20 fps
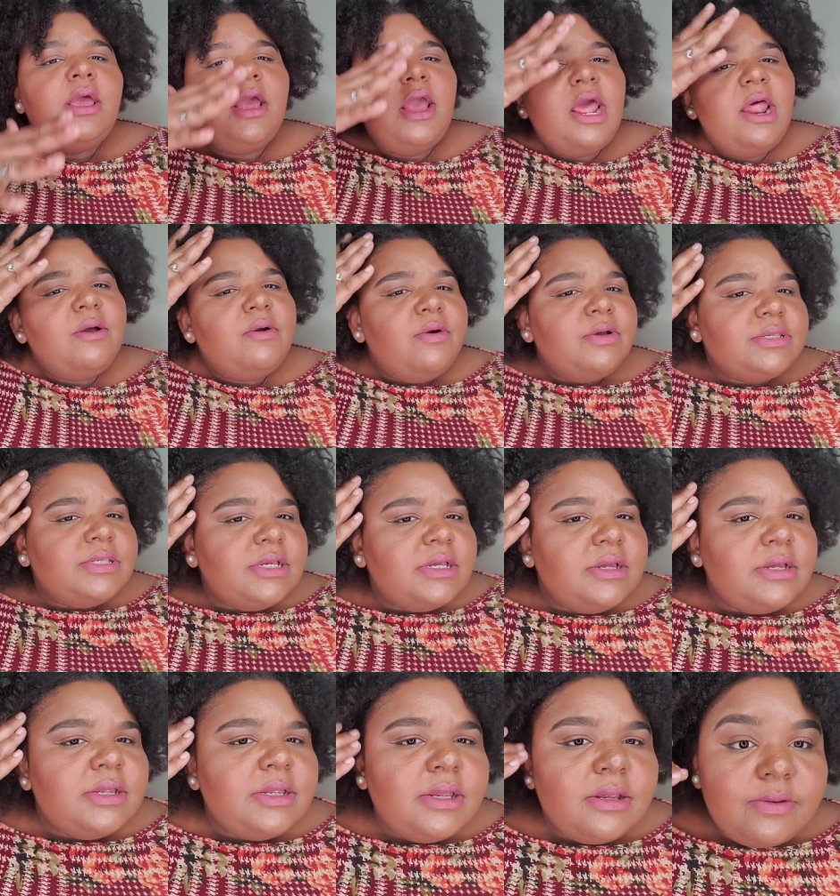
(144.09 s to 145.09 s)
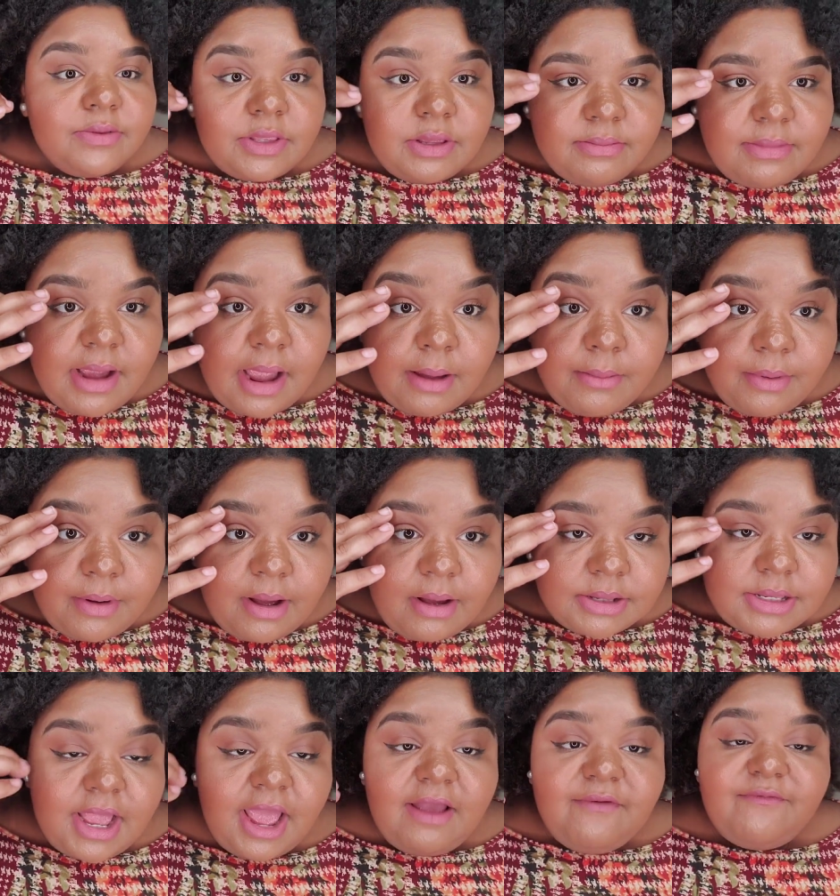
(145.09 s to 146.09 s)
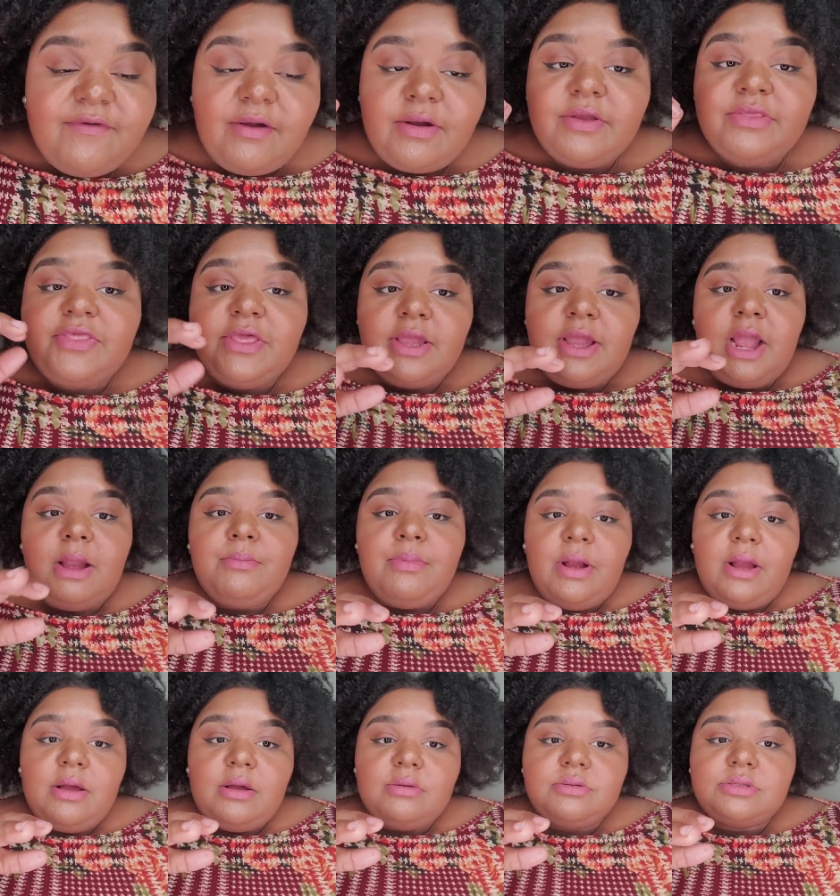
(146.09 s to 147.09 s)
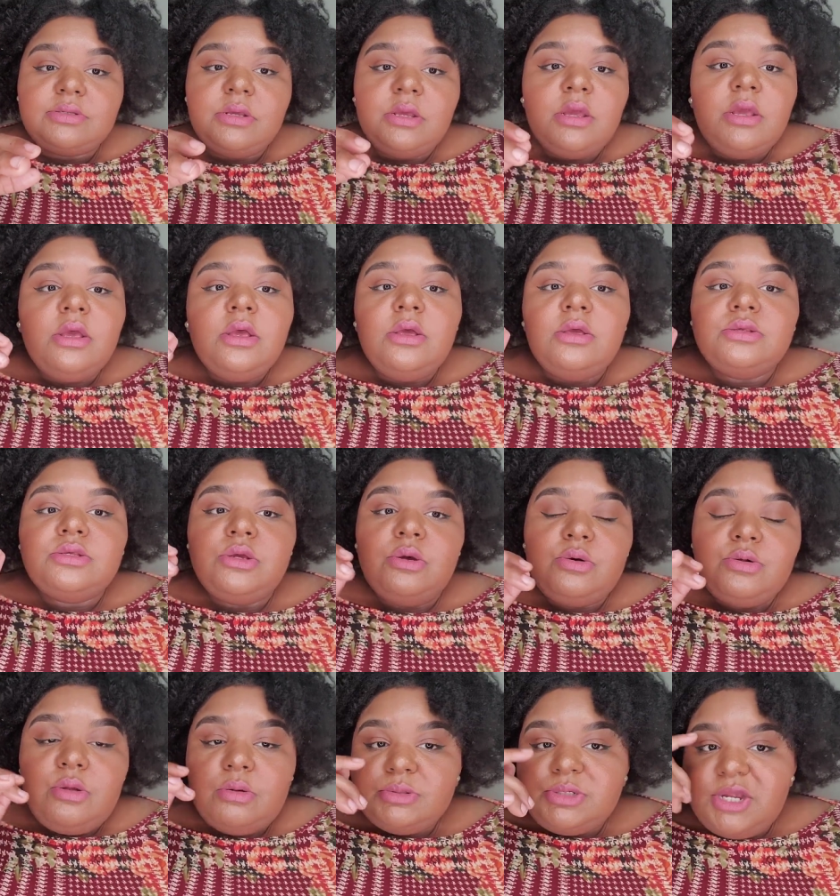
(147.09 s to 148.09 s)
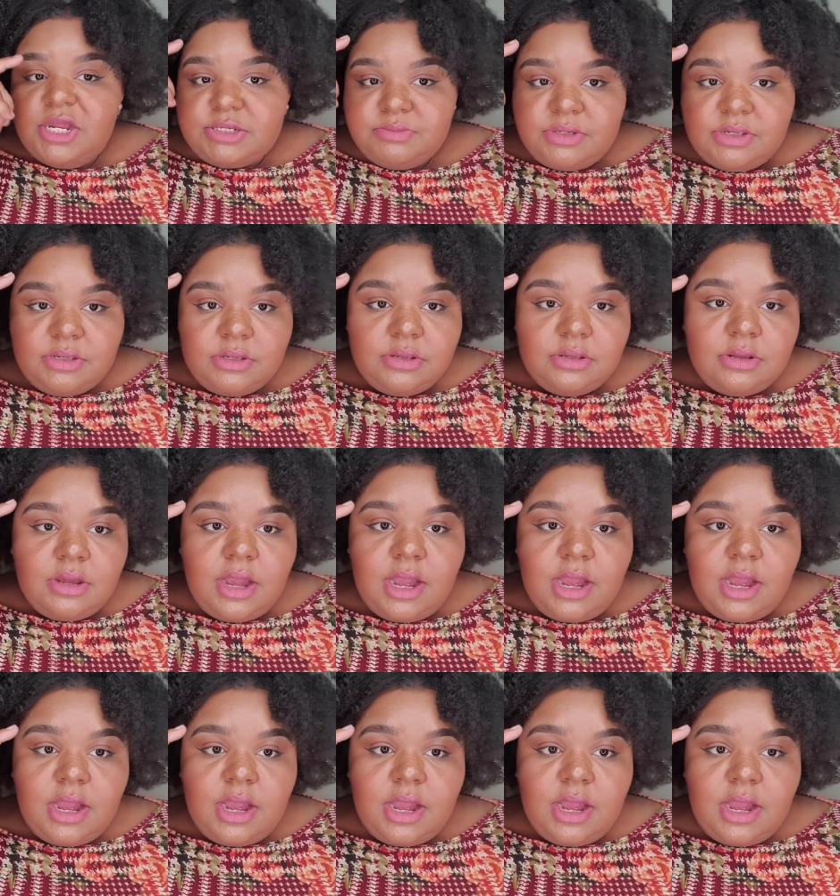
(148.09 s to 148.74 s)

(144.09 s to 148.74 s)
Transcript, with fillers: And of course, I did my eyebrows. I have very thick eyebrows, so don't judge me.